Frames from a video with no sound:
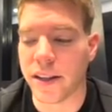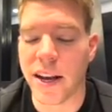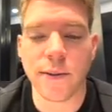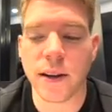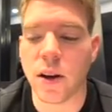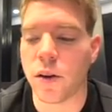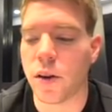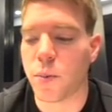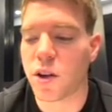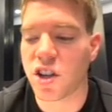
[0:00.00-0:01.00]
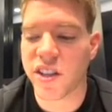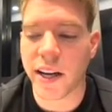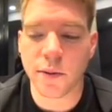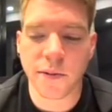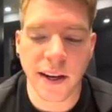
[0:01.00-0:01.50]
definitely on the bullish
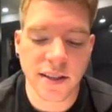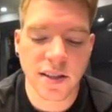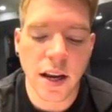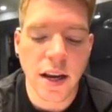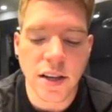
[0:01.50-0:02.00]
side of things.